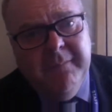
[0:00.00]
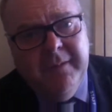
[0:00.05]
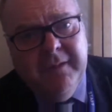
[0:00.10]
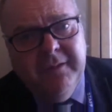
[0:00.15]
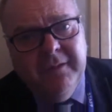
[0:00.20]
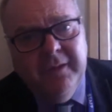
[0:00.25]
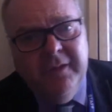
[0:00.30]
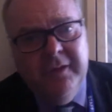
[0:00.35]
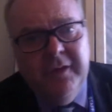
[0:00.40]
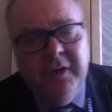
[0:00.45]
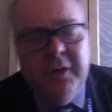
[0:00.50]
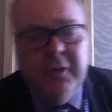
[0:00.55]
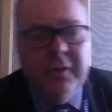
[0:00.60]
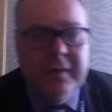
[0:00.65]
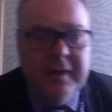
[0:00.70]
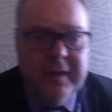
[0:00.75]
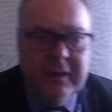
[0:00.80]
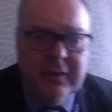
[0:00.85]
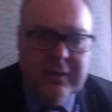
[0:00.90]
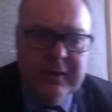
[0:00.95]
for new
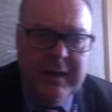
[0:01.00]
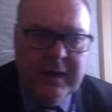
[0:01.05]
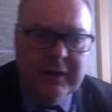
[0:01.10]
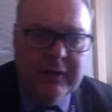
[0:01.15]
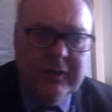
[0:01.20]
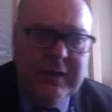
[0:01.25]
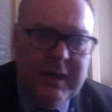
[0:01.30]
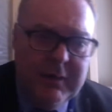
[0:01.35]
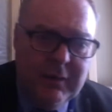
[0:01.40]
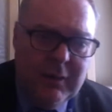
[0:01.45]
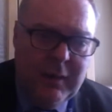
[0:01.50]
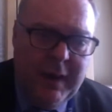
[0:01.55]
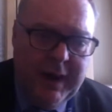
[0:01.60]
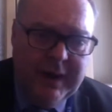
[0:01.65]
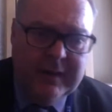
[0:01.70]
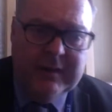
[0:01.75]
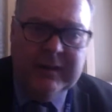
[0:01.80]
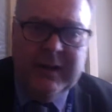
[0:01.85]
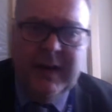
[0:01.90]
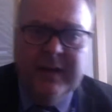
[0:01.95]
things for next year. I'm quite
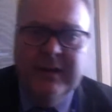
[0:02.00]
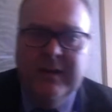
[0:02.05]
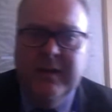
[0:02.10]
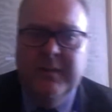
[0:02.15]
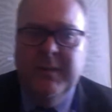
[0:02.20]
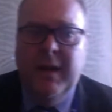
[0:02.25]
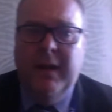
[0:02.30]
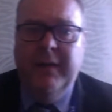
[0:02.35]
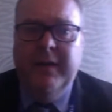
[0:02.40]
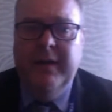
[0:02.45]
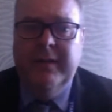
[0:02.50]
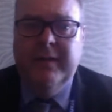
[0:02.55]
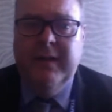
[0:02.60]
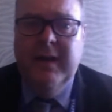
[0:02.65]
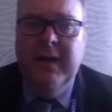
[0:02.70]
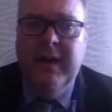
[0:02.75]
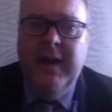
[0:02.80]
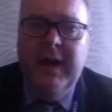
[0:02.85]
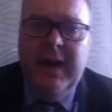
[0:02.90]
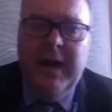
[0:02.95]
excited about this.
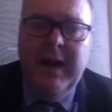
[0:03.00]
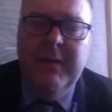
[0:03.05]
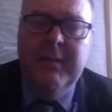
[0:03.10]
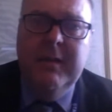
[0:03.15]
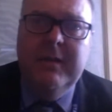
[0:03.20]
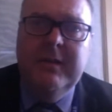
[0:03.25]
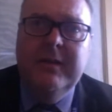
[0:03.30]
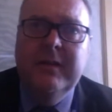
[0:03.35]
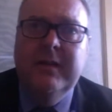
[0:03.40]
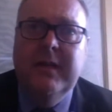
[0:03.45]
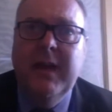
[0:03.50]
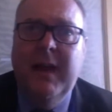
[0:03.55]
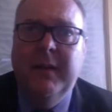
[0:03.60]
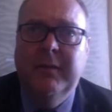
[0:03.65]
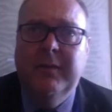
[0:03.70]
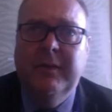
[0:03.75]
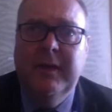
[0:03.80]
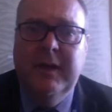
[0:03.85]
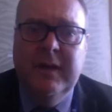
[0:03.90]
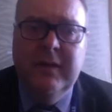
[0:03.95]
Mrs.
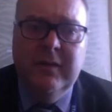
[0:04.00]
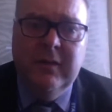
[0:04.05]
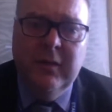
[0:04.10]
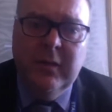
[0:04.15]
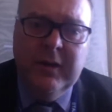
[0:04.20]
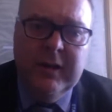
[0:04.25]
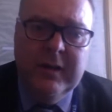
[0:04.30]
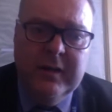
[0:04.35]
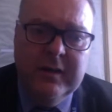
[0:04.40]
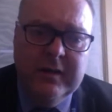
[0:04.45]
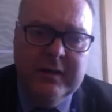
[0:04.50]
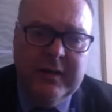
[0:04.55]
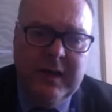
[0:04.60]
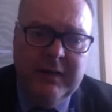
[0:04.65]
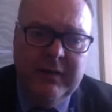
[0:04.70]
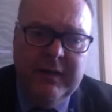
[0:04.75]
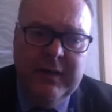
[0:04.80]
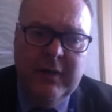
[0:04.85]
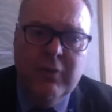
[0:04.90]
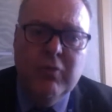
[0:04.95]
Capstick is looking at us
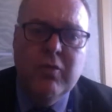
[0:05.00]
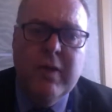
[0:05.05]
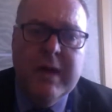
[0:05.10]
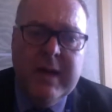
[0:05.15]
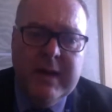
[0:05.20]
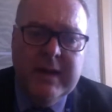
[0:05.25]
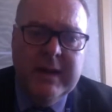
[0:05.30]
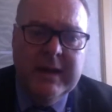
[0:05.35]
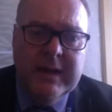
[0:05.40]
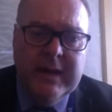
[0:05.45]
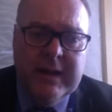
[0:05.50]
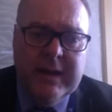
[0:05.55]
having a reading